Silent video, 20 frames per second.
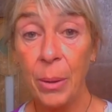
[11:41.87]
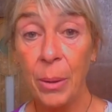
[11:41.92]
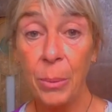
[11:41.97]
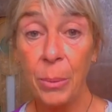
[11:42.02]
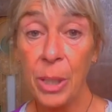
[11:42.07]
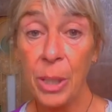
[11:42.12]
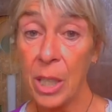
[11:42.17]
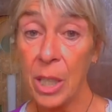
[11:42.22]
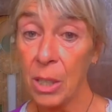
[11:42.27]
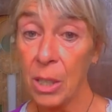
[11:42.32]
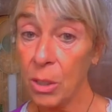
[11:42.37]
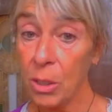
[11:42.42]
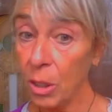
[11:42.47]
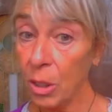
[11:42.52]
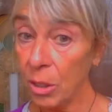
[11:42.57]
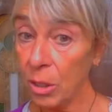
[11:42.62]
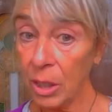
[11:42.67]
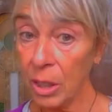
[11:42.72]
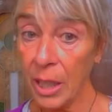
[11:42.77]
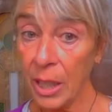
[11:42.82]
Which is
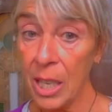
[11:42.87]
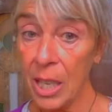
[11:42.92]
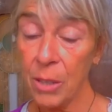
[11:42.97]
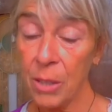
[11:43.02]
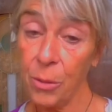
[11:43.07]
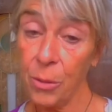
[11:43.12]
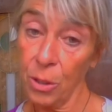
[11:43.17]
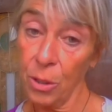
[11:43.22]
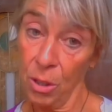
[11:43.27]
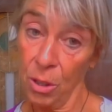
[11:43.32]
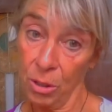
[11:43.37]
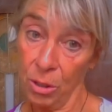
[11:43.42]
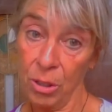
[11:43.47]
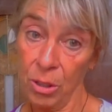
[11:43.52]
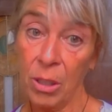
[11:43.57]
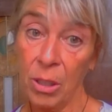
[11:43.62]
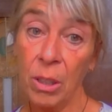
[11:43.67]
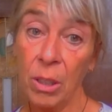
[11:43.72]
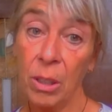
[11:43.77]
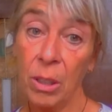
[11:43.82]
not the case for
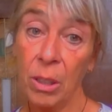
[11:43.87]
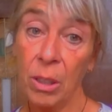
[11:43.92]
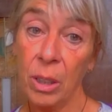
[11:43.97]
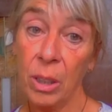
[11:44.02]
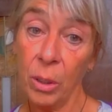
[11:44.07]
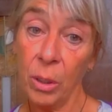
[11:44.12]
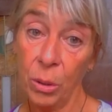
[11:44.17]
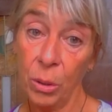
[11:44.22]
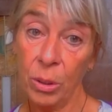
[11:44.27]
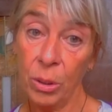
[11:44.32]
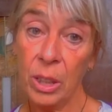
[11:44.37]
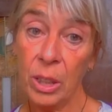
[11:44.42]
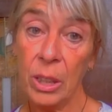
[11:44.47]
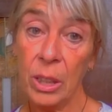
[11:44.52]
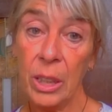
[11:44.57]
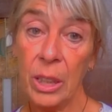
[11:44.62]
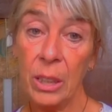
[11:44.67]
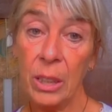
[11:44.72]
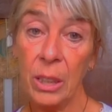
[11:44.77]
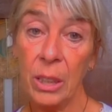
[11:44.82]
other acute
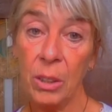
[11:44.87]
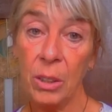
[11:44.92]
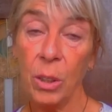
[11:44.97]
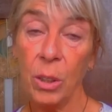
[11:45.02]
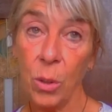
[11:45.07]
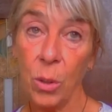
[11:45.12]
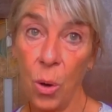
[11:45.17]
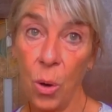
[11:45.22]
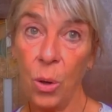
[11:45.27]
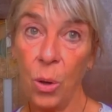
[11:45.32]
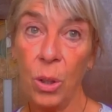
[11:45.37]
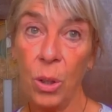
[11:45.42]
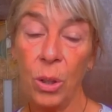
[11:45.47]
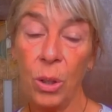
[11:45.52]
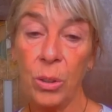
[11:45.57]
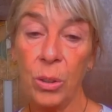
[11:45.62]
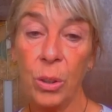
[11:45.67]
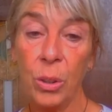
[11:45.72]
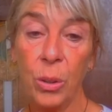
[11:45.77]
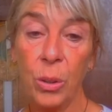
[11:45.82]
diseases, not all
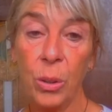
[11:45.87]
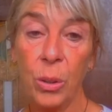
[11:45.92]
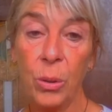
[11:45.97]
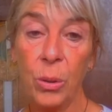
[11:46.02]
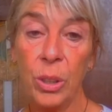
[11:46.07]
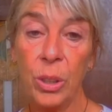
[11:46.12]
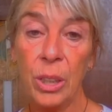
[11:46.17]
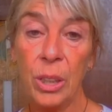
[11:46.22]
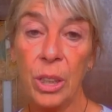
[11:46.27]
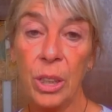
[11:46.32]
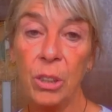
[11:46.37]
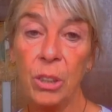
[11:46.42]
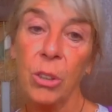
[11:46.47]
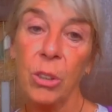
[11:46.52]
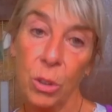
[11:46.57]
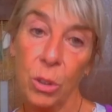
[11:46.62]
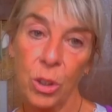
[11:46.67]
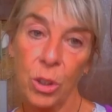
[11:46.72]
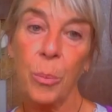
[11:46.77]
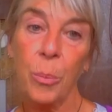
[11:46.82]
other acute
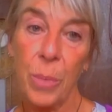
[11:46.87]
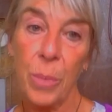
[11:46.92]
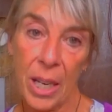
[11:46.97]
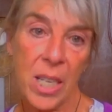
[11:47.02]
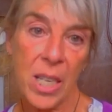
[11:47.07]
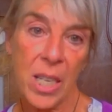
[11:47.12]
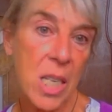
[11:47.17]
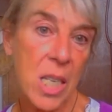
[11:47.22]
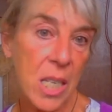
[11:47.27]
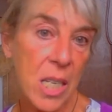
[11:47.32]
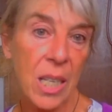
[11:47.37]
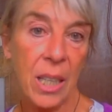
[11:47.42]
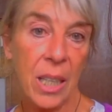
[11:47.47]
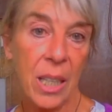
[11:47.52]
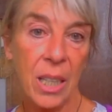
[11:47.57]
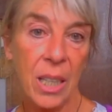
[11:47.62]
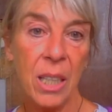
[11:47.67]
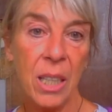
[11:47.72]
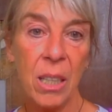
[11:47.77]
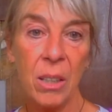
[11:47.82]
diseases, some yes.
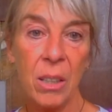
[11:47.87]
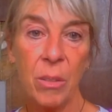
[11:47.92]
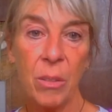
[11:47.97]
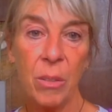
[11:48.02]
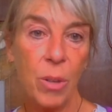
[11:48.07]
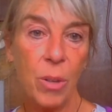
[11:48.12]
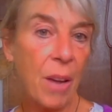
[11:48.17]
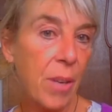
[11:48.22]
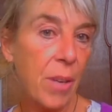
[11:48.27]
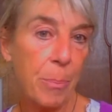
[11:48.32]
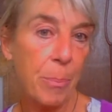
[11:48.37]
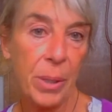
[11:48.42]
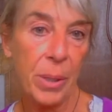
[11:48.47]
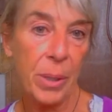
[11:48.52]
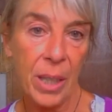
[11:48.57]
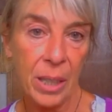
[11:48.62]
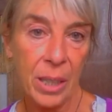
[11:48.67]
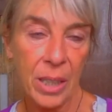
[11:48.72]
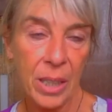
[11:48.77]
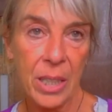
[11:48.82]
If you have
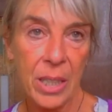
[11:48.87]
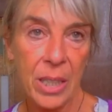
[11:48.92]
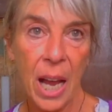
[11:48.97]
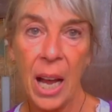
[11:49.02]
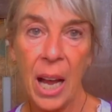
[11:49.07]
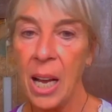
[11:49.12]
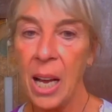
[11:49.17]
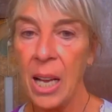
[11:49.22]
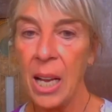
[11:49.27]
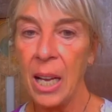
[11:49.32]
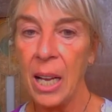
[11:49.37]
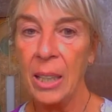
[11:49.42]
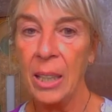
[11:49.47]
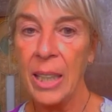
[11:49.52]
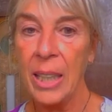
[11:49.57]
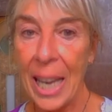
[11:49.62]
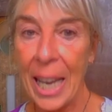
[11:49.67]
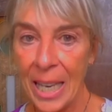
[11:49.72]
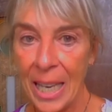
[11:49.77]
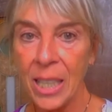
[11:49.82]
hepatitis A,
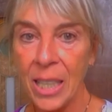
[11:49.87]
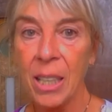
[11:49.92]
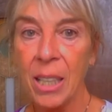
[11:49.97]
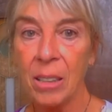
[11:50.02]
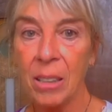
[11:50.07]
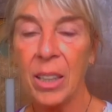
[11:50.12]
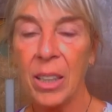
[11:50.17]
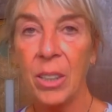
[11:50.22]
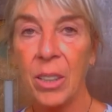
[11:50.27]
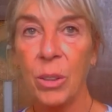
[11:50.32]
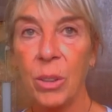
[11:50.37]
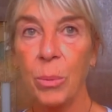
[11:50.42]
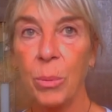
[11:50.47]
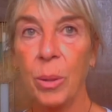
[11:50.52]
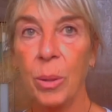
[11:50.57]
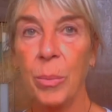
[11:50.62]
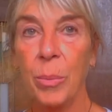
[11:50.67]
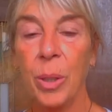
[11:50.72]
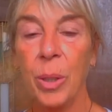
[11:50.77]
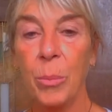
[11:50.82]
then you
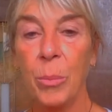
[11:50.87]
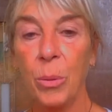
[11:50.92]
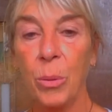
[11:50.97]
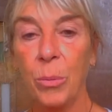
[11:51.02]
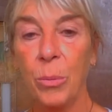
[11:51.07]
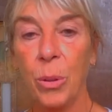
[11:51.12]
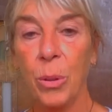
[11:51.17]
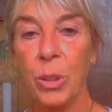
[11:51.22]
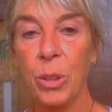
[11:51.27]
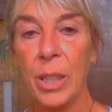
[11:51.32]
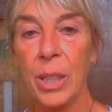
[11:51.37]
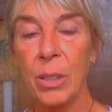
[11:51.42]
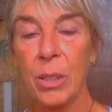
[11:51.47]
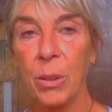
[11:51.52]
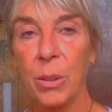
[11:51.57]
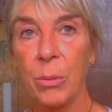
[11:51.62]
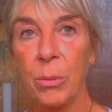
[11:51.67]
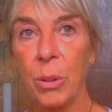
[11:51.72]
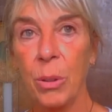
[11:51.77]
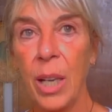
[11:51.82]
will be immune for the
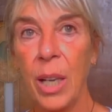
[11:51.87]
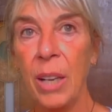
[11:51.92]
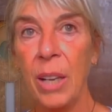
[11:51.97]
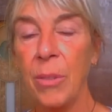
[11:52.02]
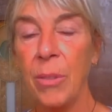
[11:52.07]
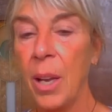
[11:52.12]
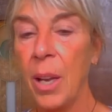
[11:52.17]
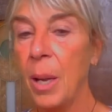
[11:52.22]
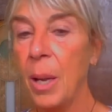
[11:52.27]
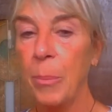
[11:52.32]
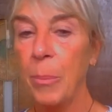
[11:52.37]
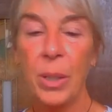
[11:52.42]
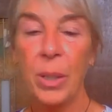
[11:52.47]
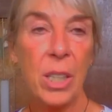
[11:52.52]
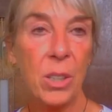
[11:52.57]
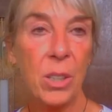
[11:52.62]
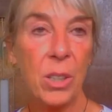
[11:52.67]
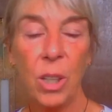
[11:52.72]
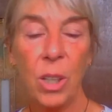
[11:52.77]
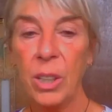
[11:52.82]
rest of your life. But
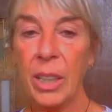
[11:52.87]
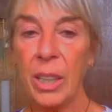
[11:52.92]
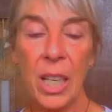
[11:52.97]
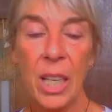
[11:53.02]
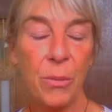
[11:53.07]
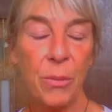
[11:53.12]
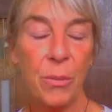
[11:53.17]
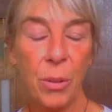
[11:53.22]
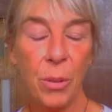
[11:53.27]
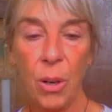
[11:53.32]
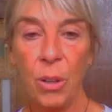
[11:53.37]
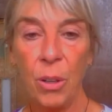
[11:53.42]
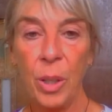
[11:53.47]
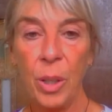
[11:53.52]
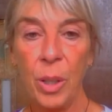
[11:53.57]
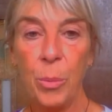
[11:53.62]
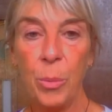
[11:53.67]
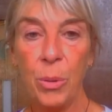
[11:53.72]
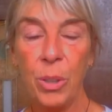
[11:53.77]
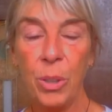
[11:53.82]
it's not the case for all
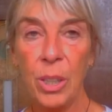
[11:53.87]
immune